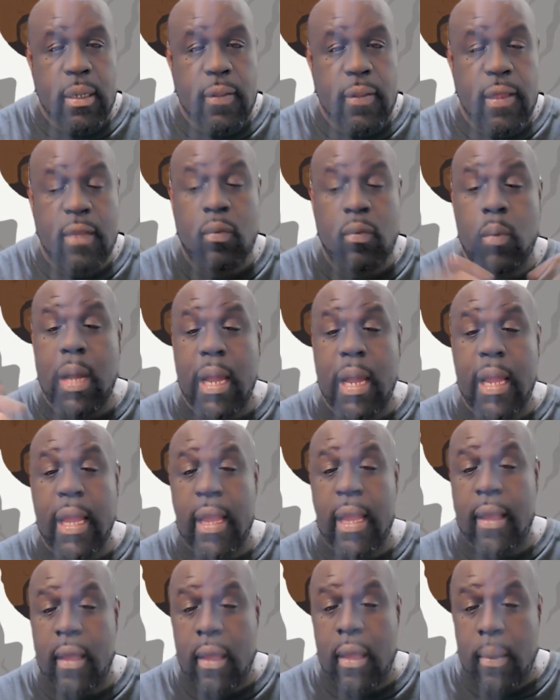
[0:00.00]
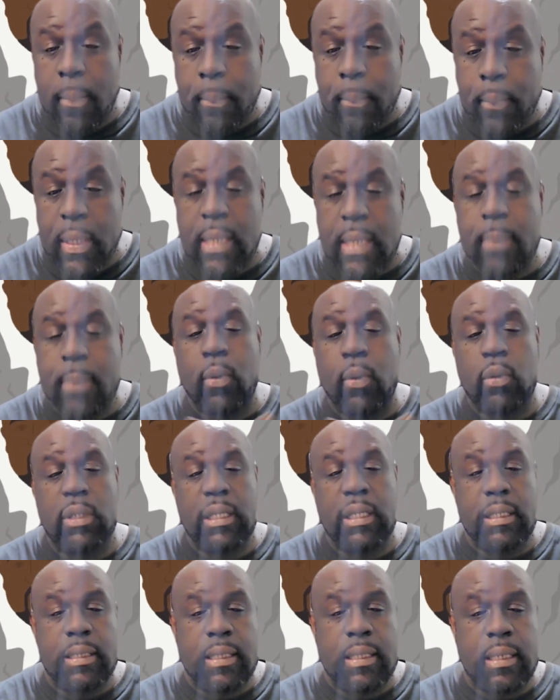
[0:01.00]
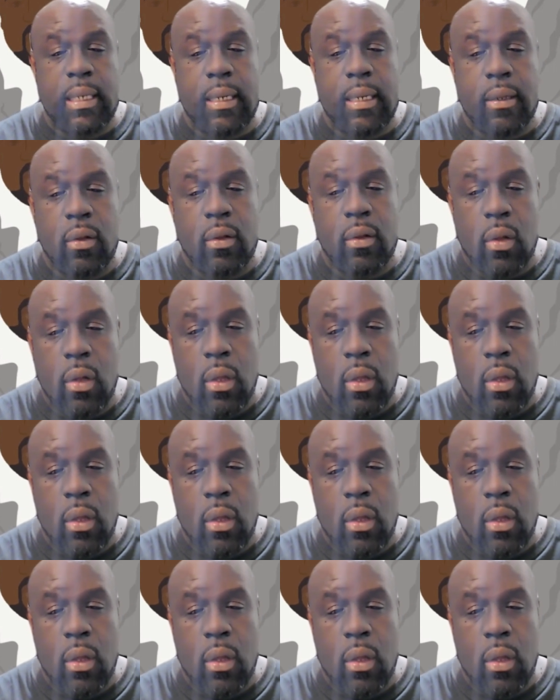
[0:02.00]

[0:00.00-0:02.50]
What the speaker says: That's why people need to get